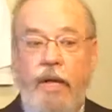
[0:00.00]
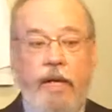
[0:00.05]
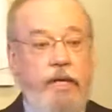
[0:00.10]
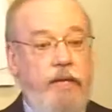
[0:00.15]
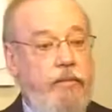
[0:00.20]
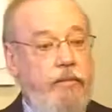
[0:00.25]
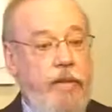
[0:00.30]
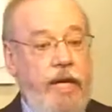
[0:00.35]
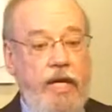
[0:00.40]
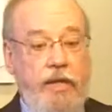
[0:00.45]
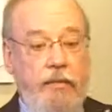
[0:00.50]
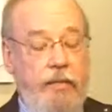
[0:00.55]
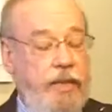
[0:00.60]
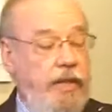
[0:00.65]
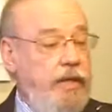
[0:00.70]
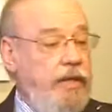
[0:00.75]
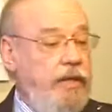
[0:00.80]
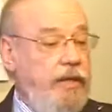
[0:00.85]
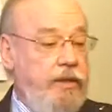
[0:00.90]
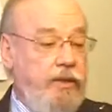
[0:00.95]
And it may
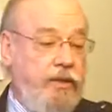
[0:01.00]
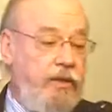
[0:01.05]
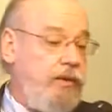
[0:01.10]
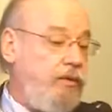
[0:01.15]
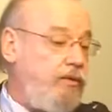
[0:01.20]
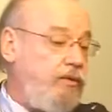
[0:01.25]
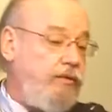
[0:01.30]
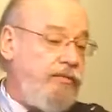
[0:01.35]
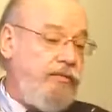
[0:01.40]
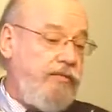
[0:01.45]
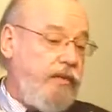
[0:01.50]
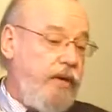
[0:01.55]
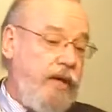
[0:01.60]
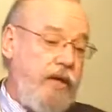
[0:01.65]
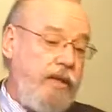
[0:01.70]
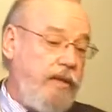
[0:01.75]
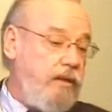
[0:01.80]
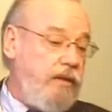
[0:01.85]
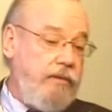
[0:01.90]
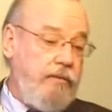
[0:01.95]
be that, you know, you
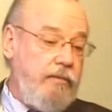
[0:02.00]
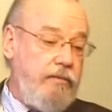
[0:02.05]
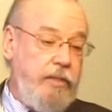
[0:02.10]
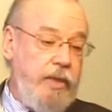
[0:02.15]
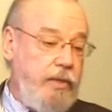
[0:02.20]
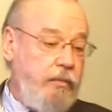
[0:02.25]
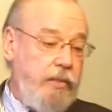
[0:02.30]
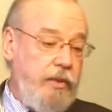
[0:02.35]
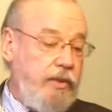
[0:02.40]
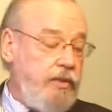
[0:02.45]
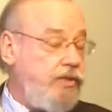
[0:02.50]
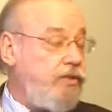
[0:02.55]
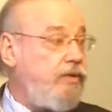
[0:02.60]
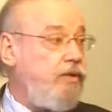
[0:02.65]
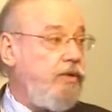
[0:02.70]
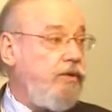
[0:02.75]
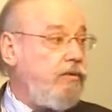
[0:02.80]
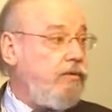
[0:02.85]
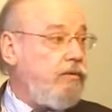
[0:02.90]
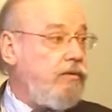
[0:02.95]
fell on peepers
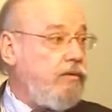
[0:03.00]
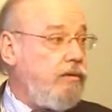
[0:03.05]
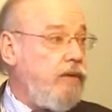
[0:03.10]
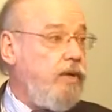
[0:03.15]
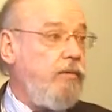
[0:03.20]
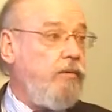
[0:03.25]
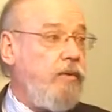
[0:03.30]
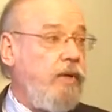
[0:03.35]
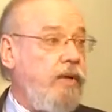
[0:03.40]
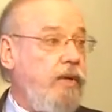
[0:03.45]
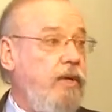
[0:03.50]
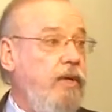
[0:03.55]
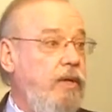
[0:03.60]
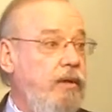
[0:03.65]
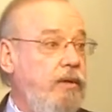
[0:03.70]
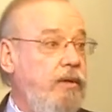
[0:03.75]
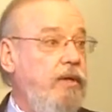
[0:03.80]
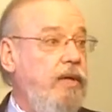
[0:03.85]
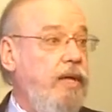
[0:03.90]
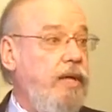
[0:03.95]
too somewhere
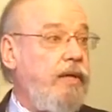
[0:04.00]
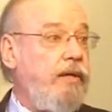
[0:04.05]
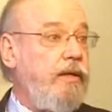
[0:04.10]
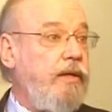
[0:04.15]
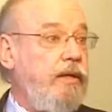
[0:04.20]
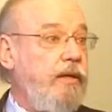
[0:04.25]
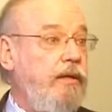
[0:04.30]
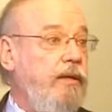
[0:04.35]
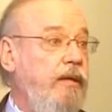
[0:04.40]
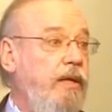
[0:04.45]
along the line